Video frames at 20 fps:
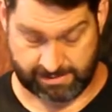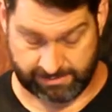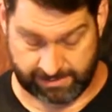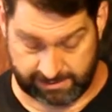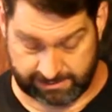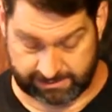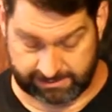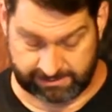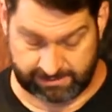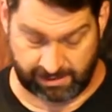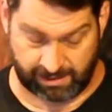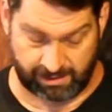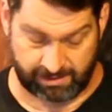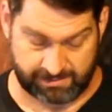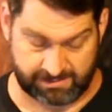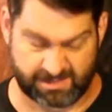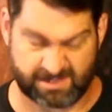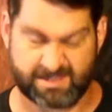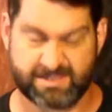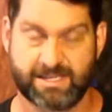This guitar
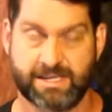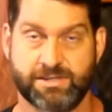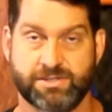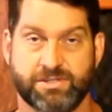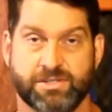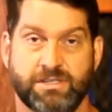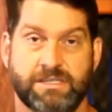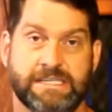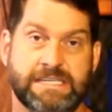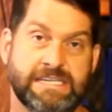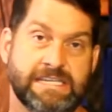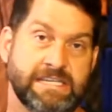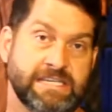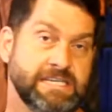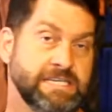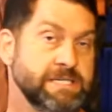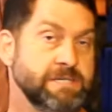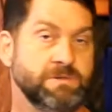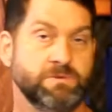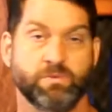is
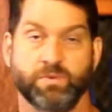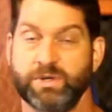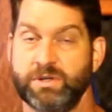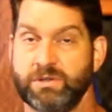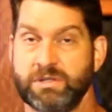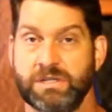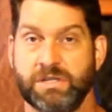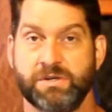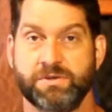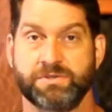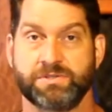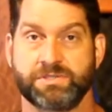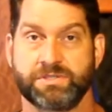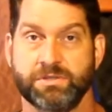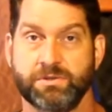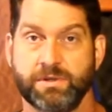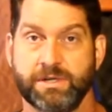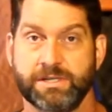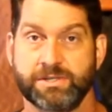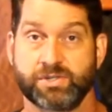essentially real close
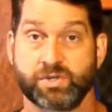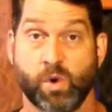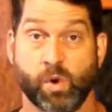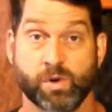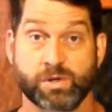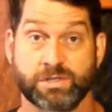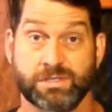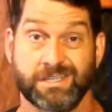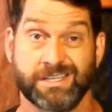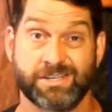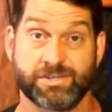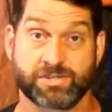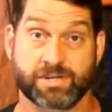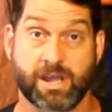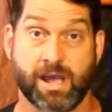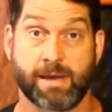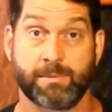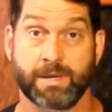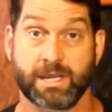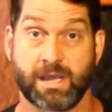to a George Lynch
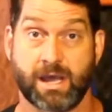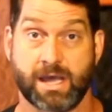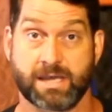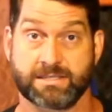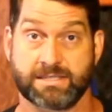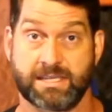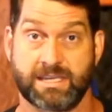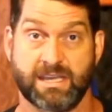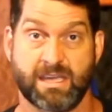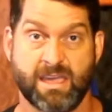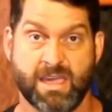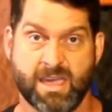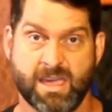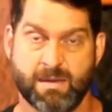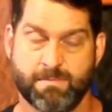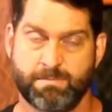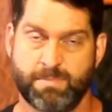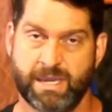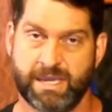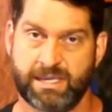Kamikaze.
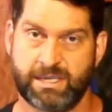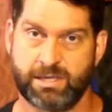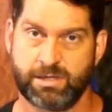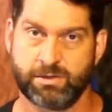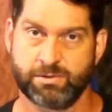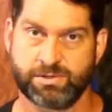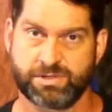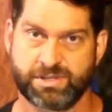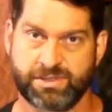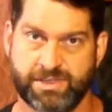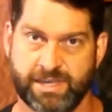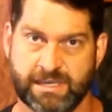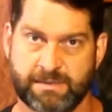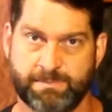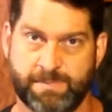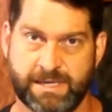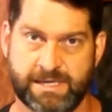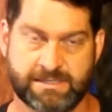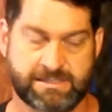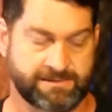Big, huge, thick
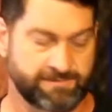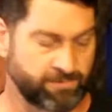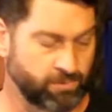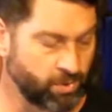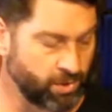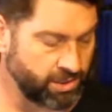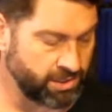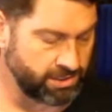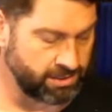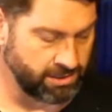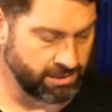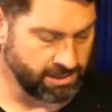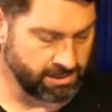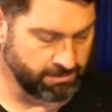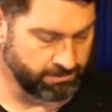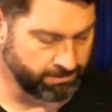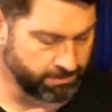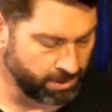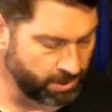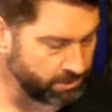piece of wood,
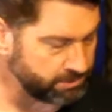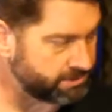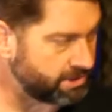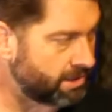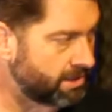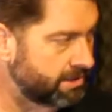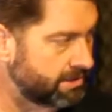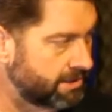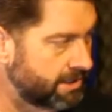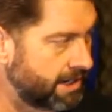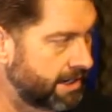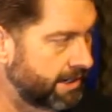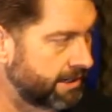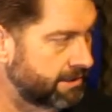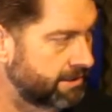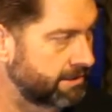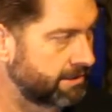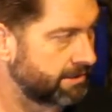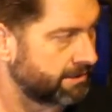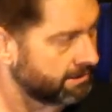bolt-on neck,
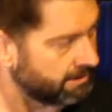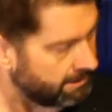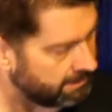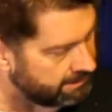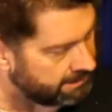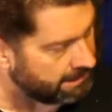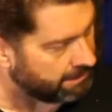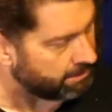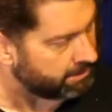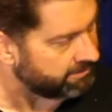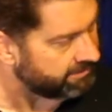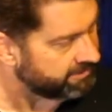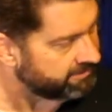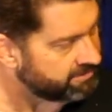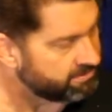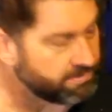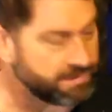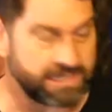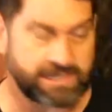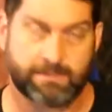and now I've
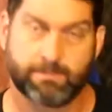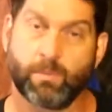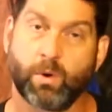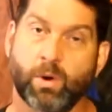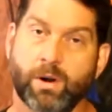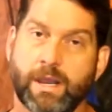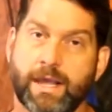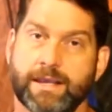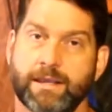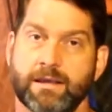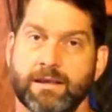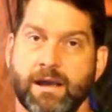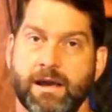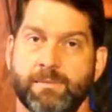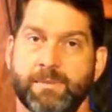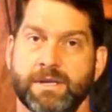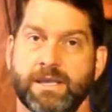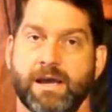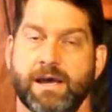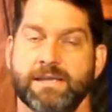even made it more like a
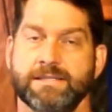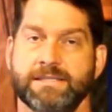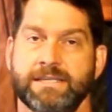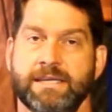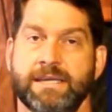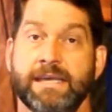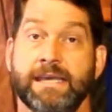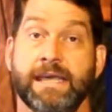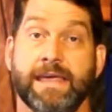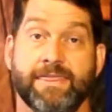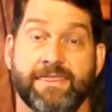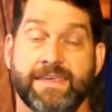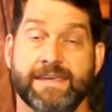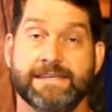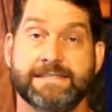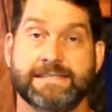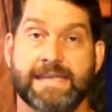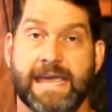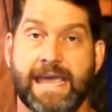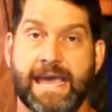Kamikaze.
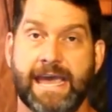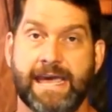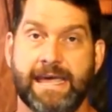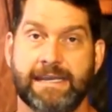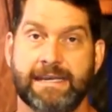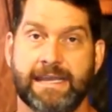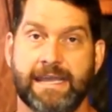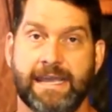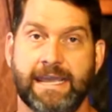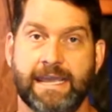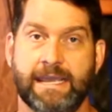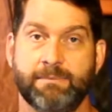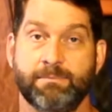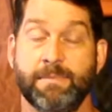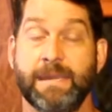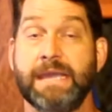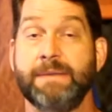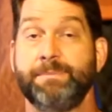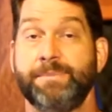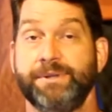This had a
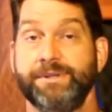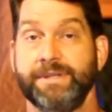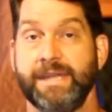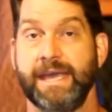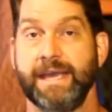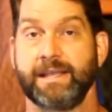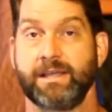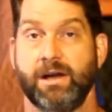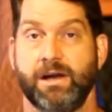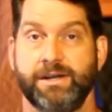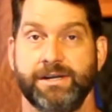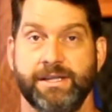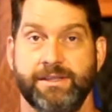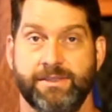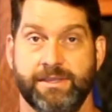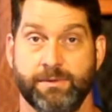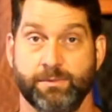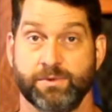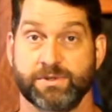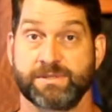maple neck on it
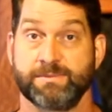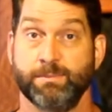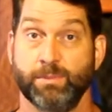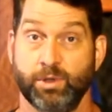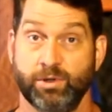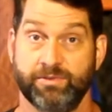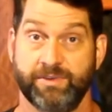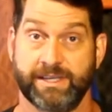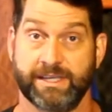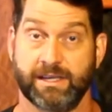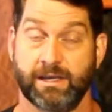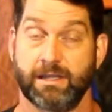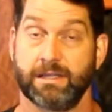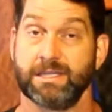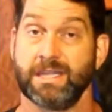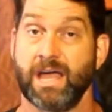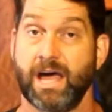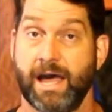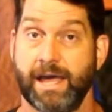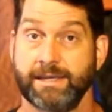that was moving a
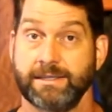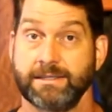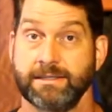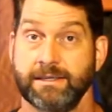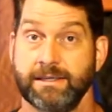lot.